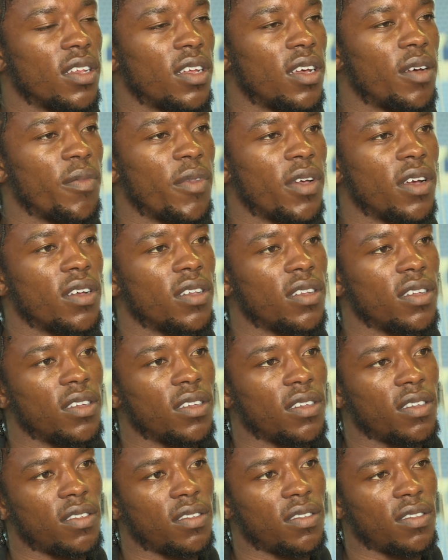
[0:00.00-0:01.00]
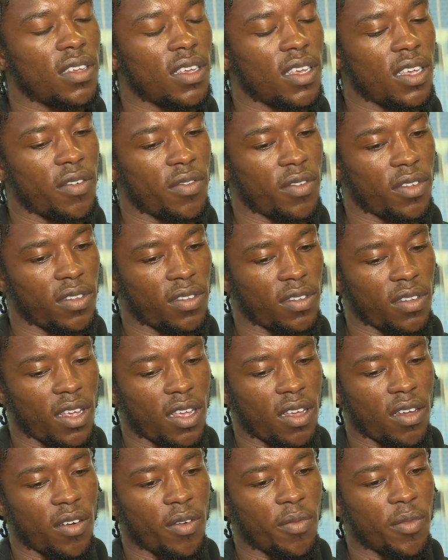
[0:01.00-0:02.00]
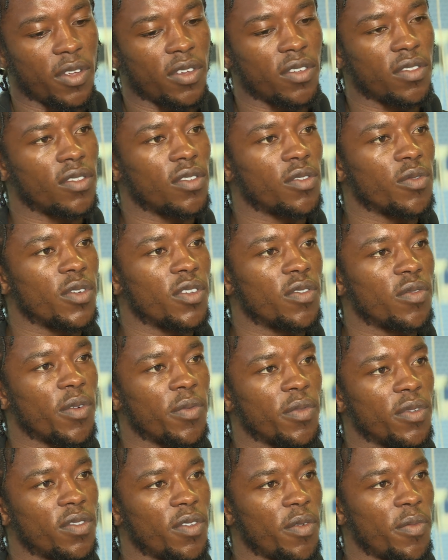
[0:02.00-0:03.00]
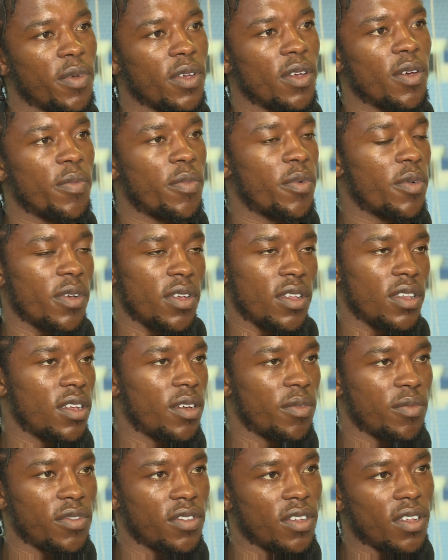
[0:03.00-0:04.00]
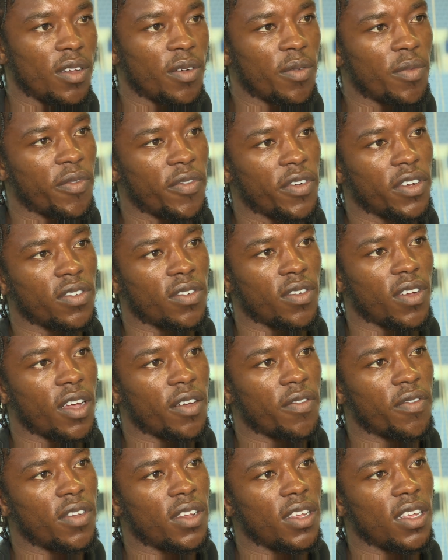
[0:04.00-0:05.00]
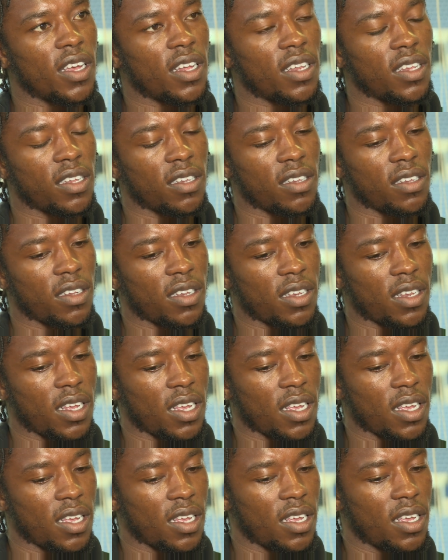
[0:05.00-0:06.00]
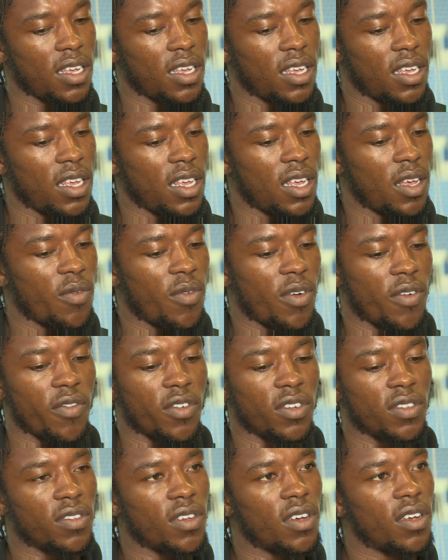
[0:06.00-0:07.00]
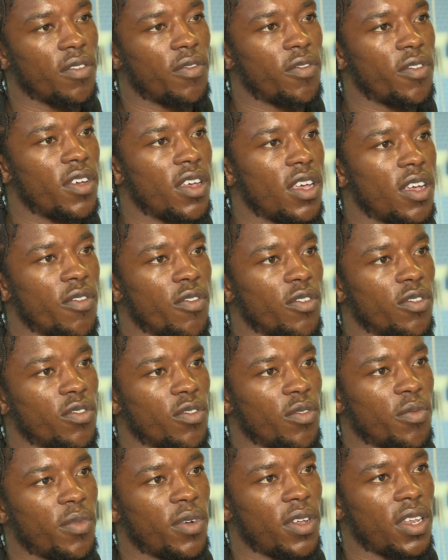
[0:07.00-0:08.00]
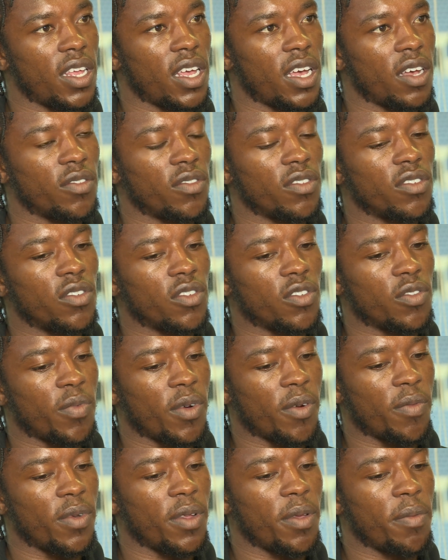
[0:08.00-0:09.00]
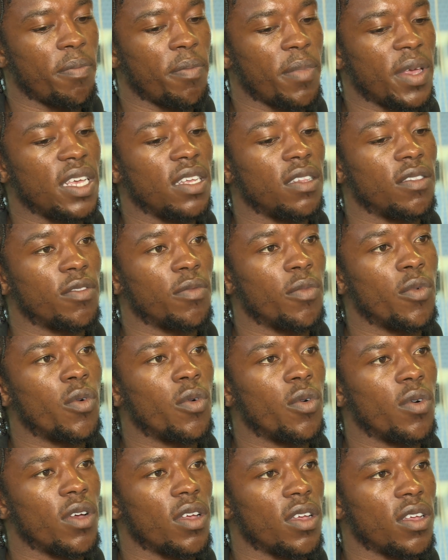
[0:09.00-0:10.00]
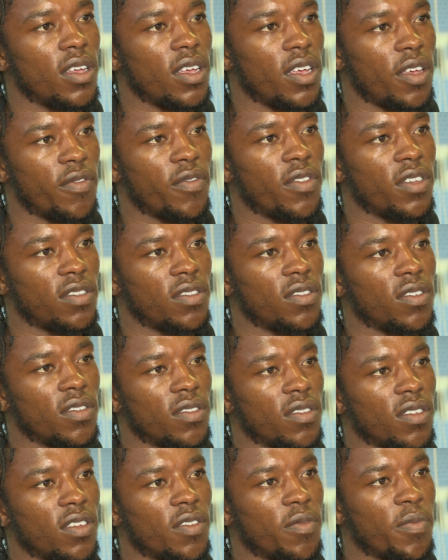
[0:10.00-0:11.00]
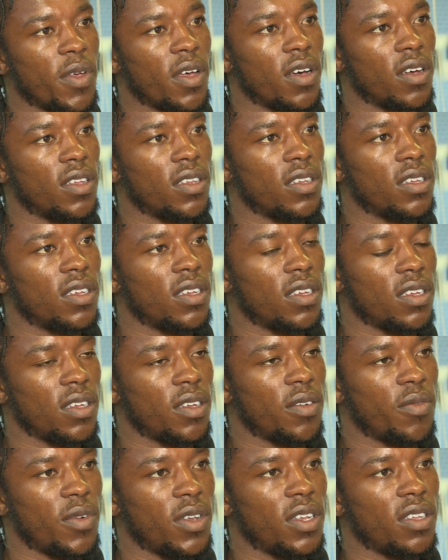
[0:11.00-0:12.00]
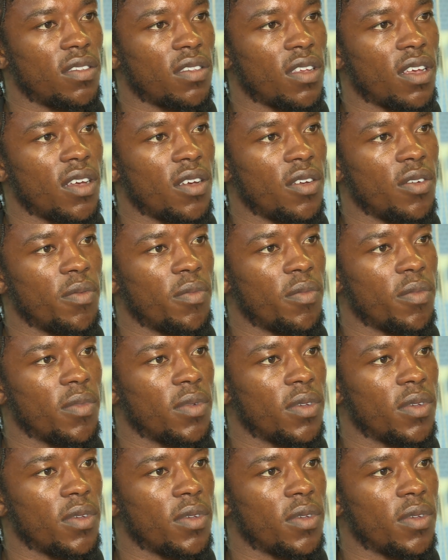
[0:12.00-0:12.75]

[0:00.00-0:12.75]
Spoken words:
I'm not going to sit here and say, because it's West Brom, it's a bigger point. I'm still a professional athlete at the end of the day. Whether I signed for here or somebody else, it just probably means more if there's success behind it when it's at home.